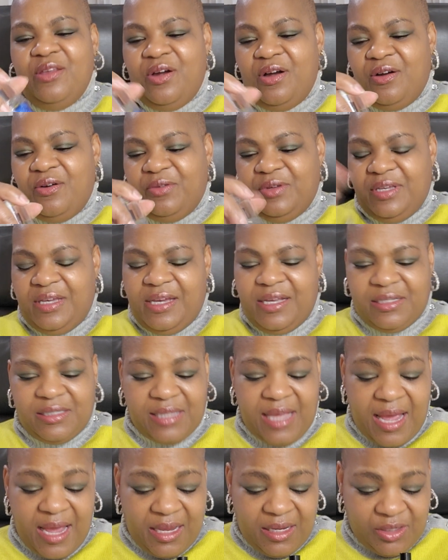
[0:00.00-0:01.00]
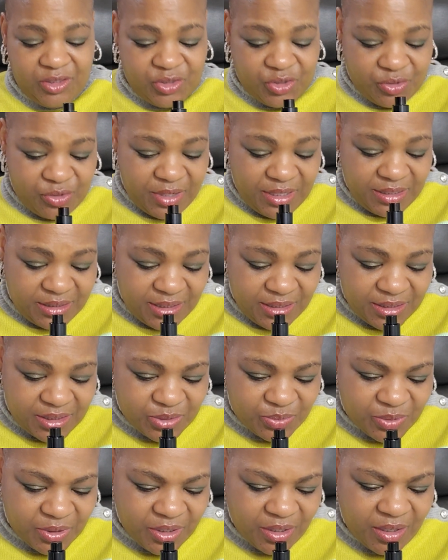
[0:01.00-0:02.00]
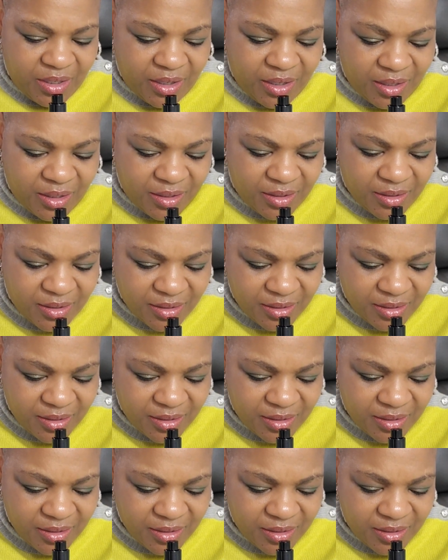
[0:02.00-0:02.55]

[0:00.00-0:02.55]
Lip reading: Oh, yes. I enjoyed this one, y'all.